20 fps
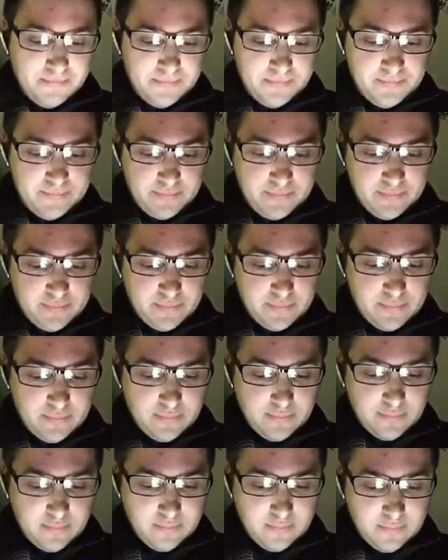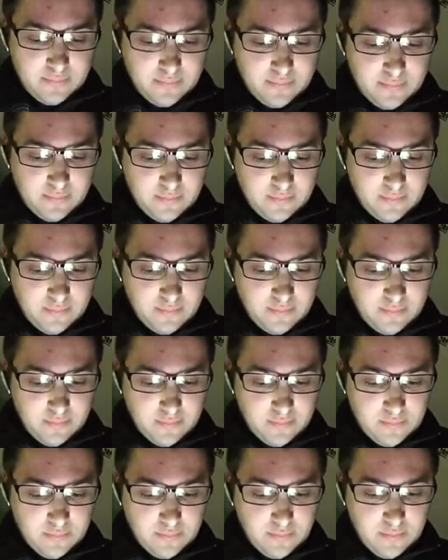
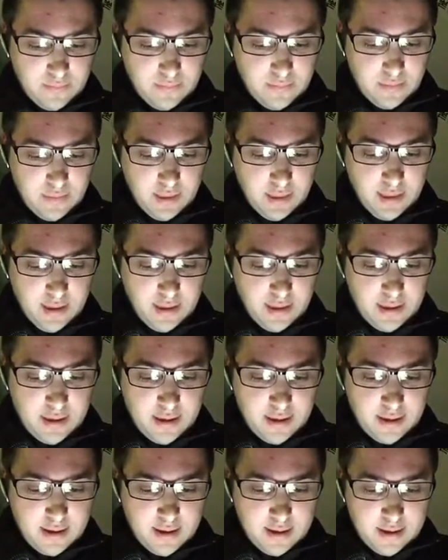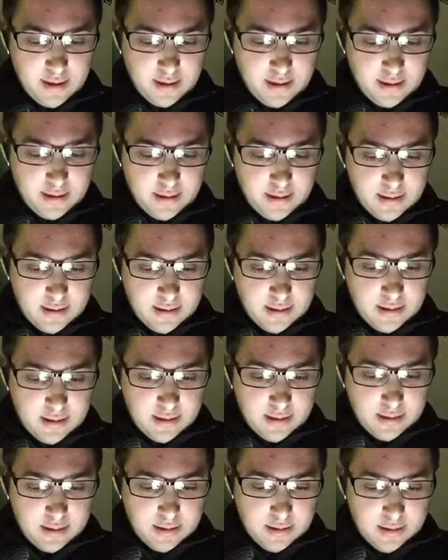
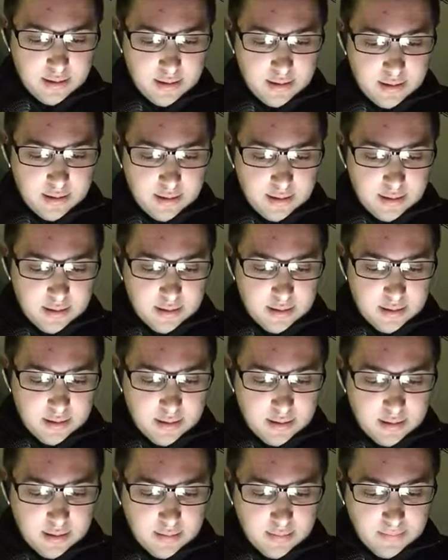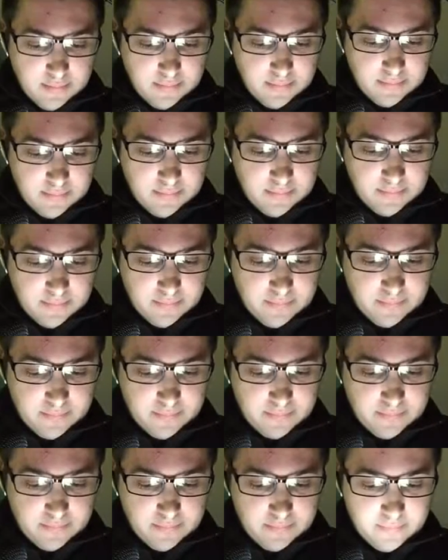
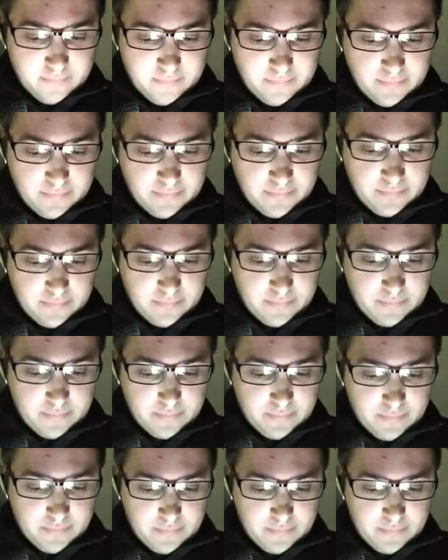(silence)